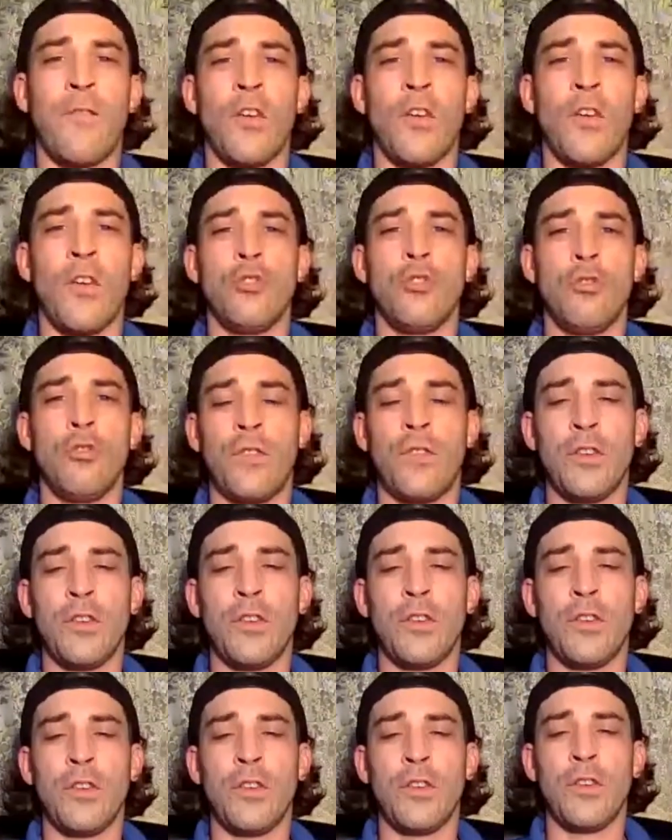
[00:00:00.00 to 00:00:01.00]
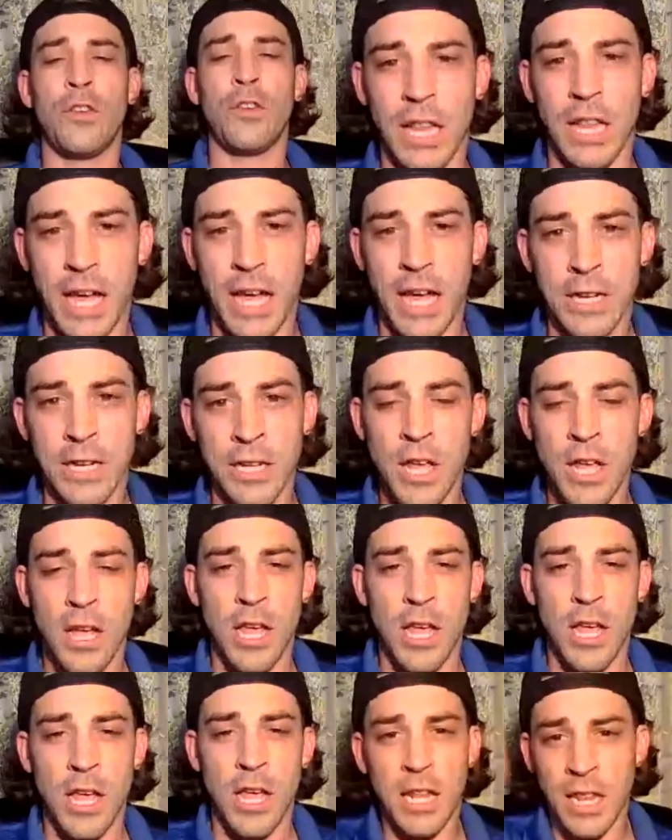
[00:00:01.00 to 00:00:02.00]
If you feel so inclined,
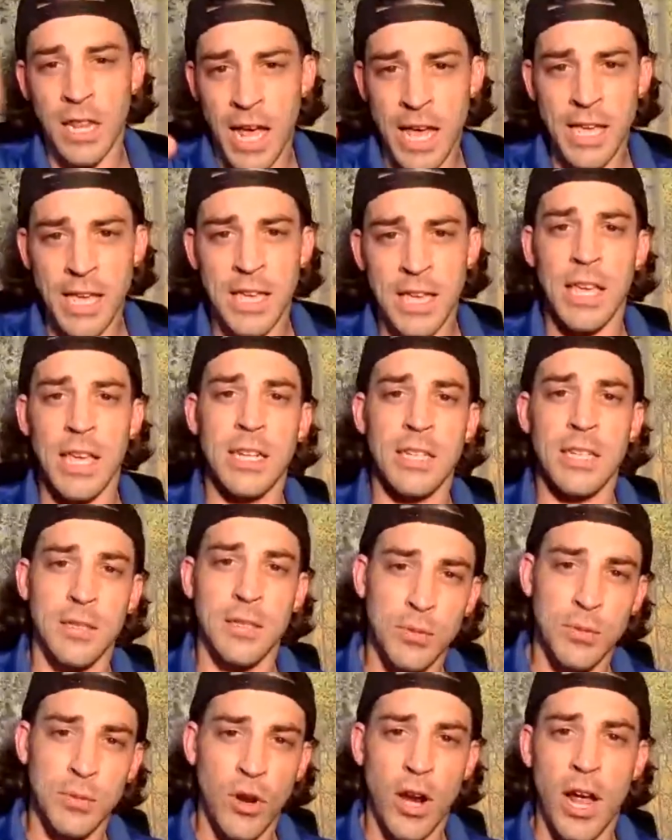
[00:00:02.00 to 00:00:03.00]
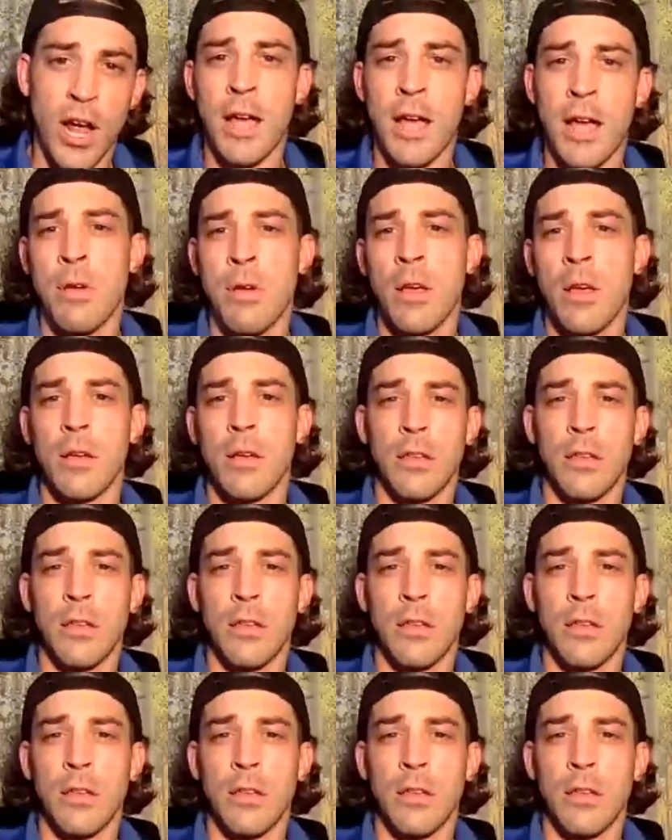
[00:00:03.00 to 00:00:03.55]
hit a like, hit a subscribe,